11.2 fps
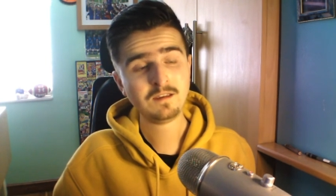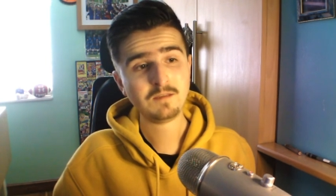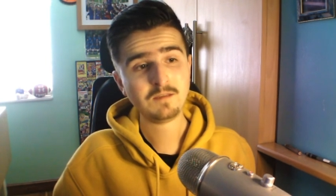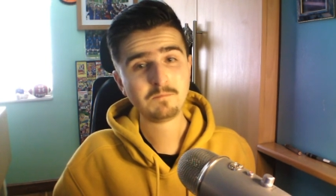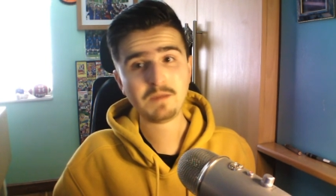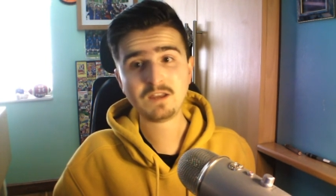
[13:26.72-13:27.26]

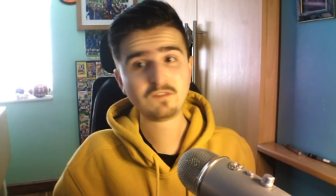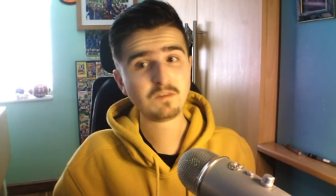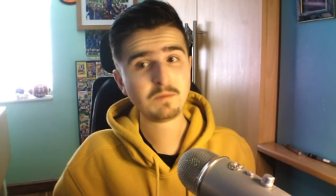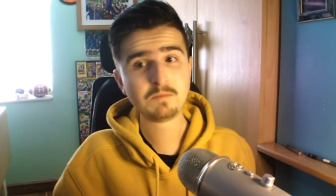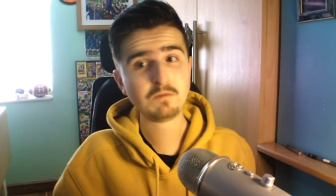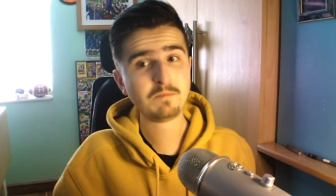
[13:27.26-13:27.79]
But I know some
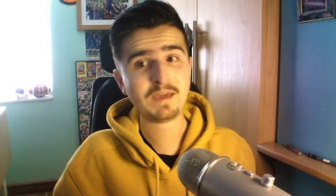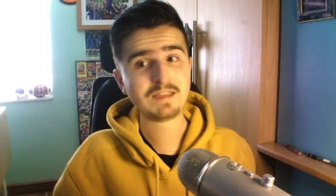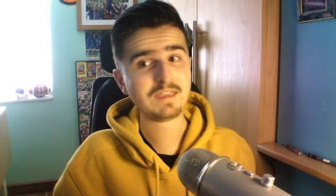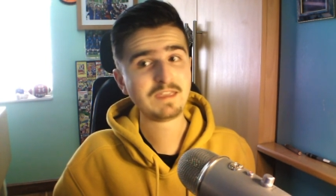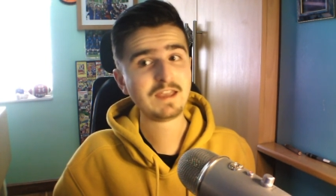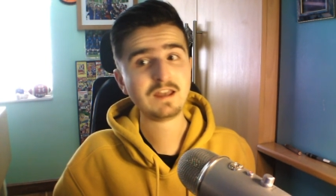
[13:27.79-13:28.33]
people with bad
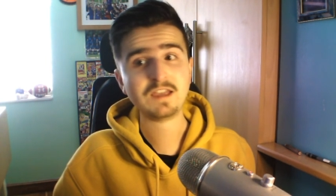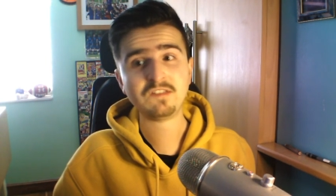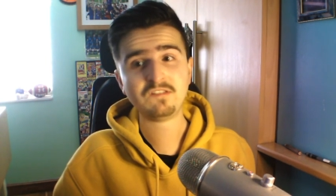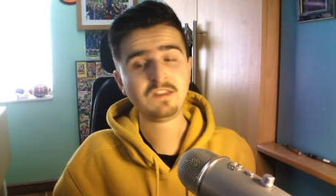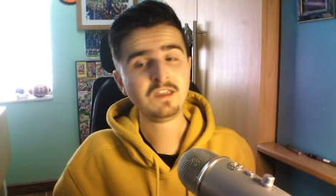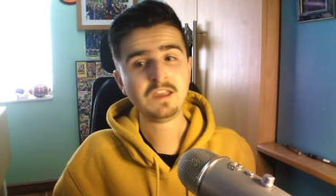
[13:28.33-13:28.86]

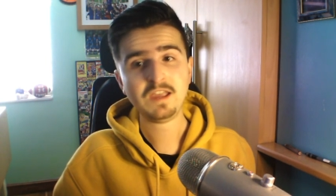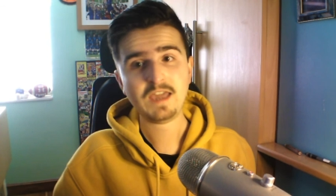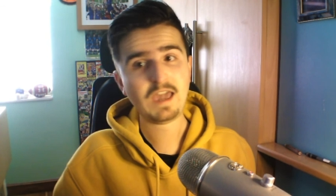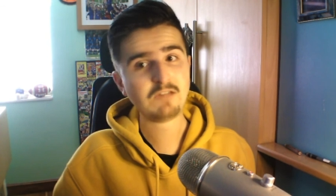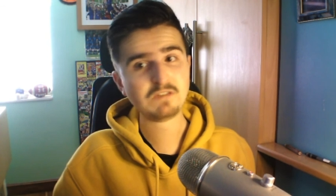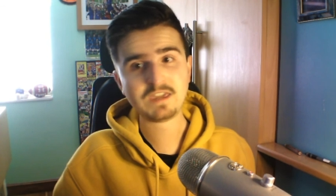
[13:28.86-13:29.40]
hairlines,
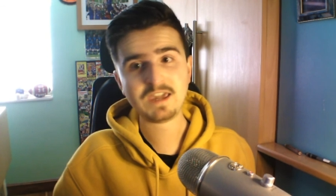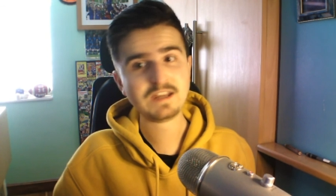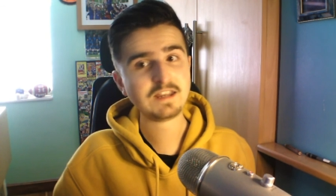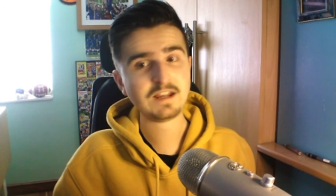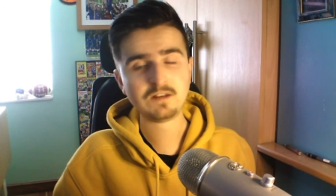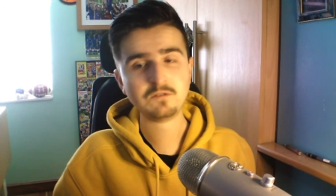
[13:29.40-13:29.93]
Harry Kane
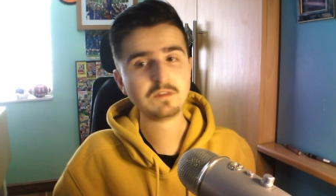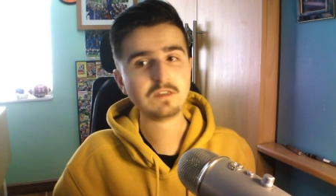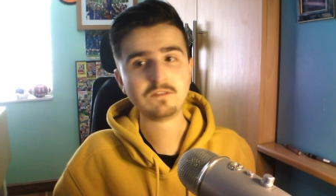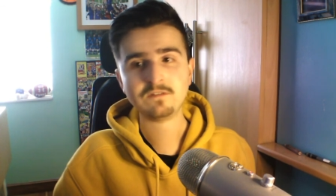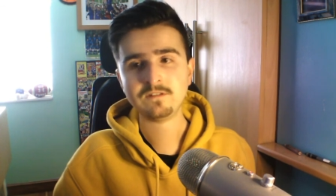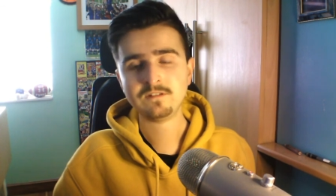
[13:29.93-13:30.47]

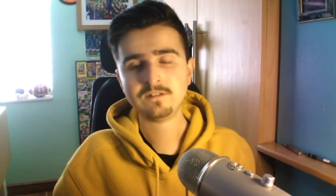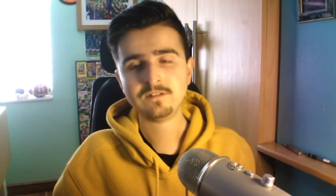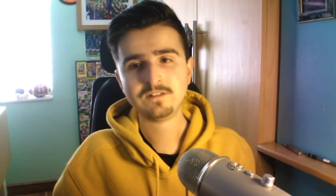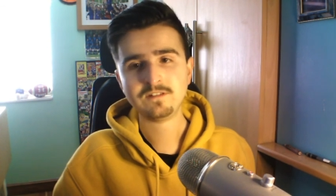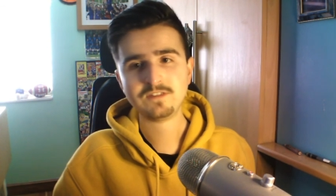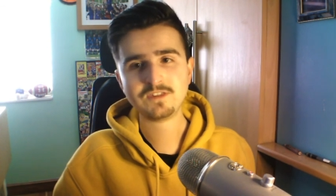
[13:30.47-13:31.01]
included.
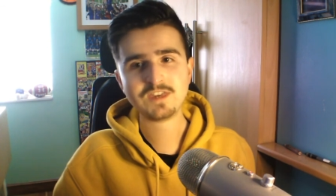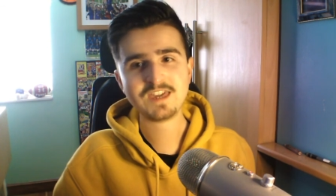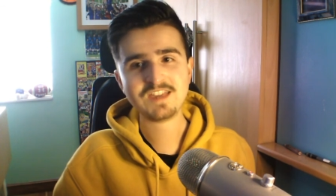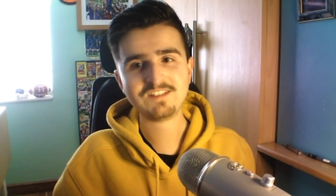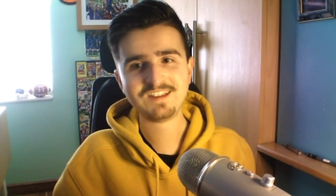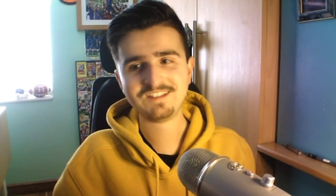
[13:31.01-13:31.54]

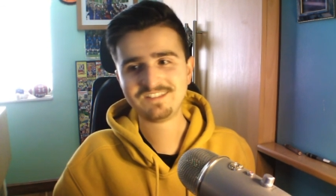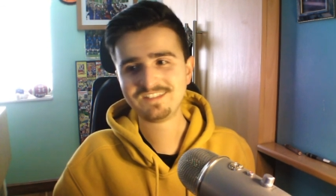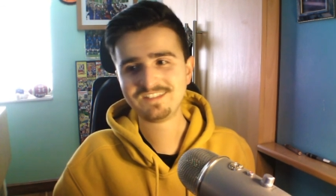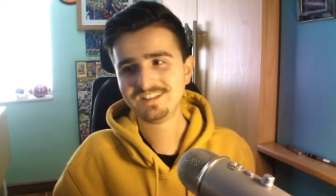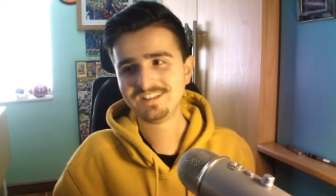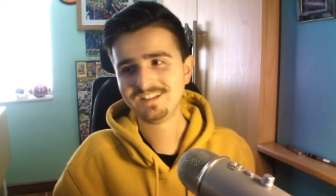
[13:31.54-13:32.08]

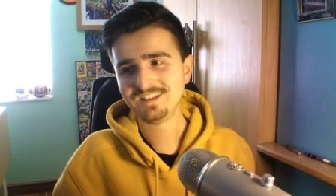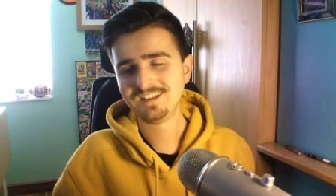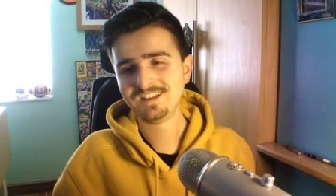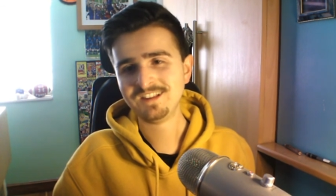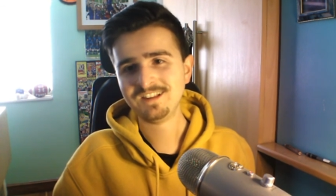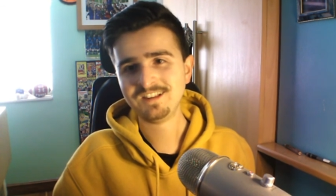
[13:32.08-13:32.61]
Jesus.
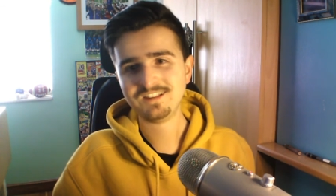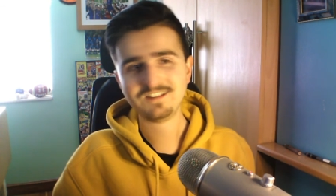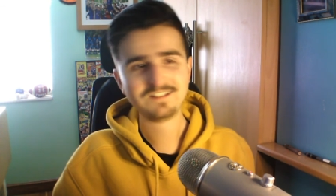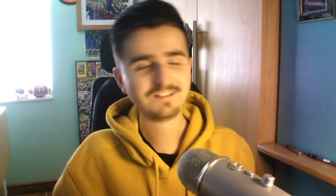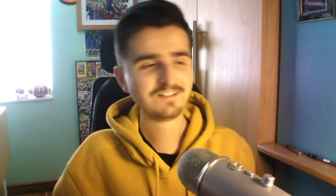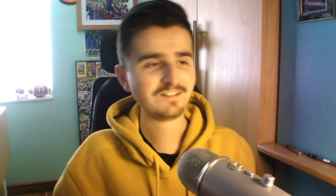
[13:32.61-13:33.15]

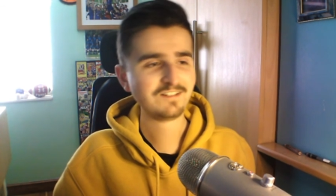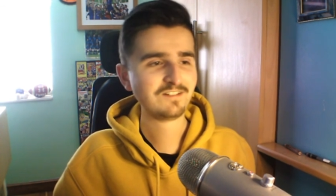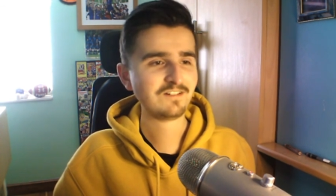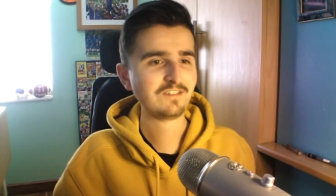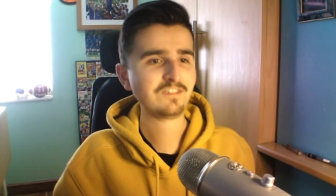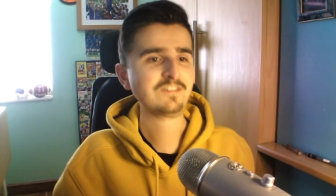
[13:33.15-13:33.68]

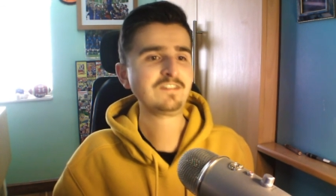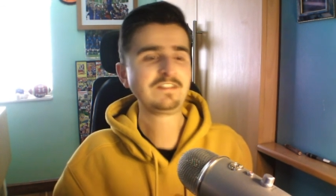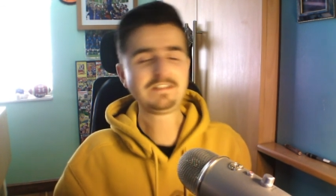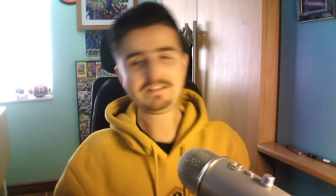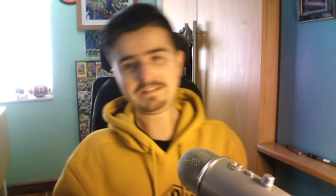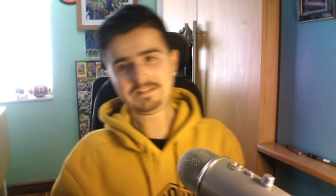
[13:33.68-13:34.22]
God.
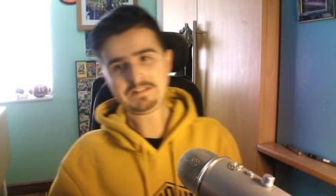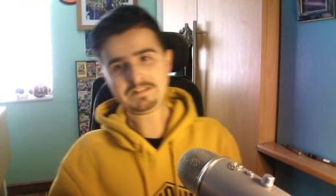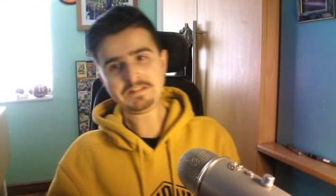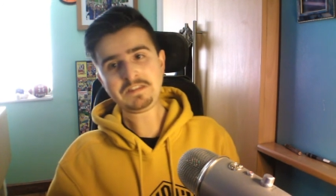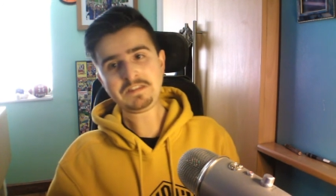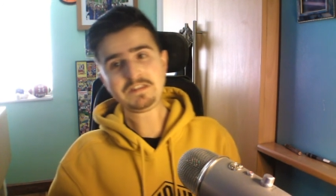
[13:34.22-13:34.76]

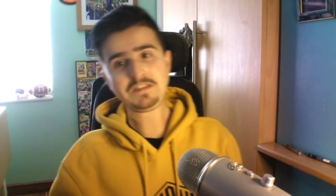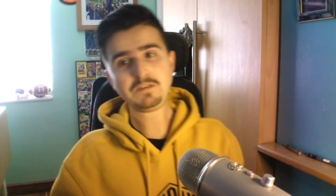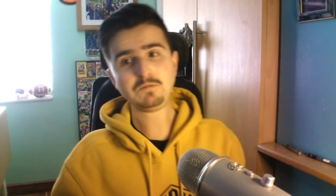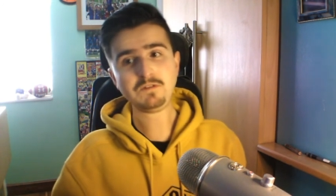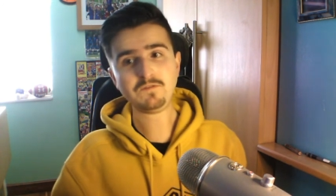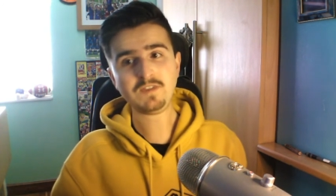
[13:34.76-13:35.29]
You
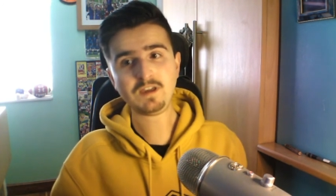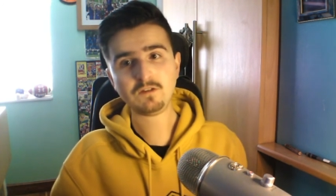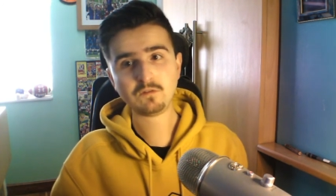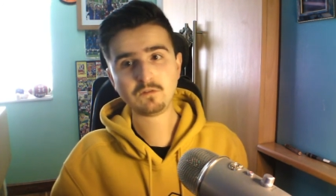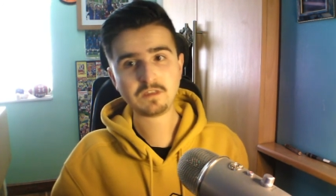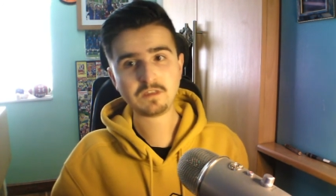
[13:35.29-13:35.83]
wouldn't think I was
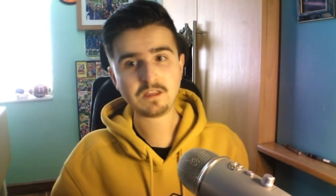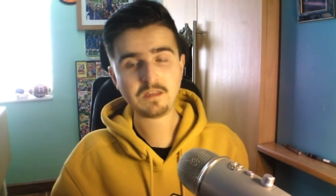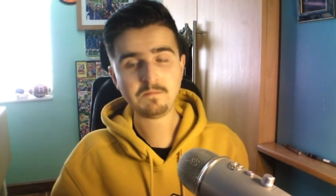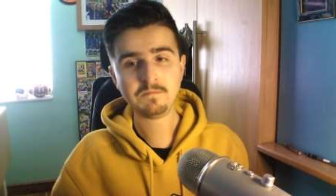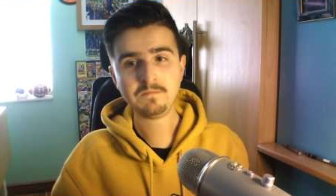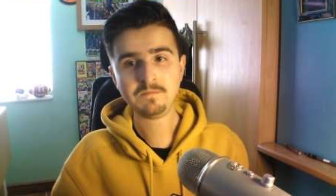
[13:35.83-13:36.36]
older than
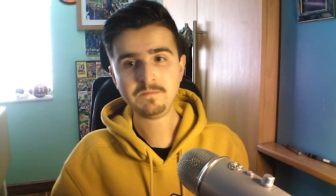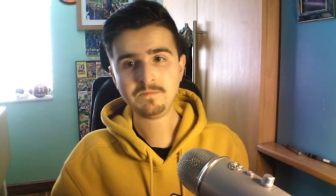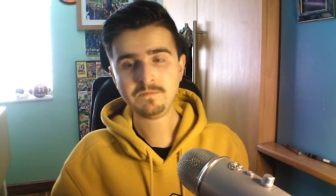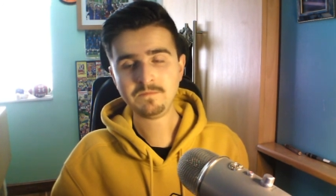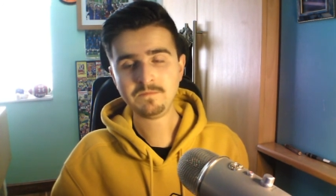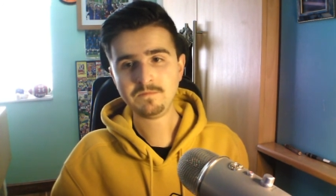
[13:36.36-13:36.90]
him.
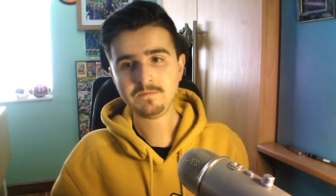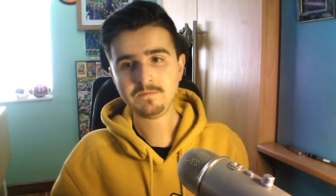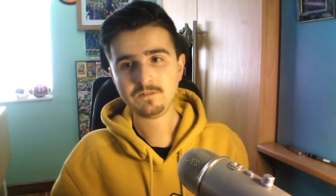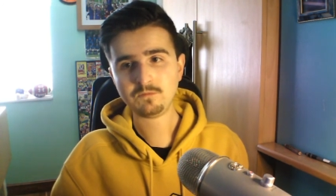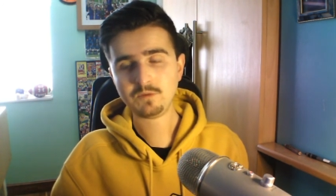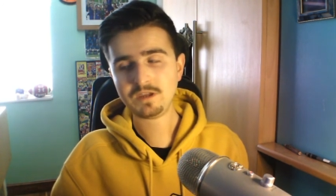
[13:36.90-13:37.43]

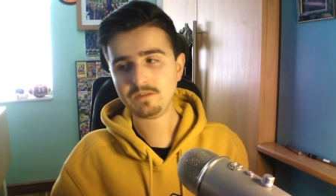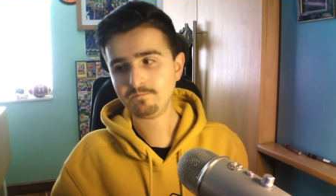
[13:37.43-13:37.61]
It's weird.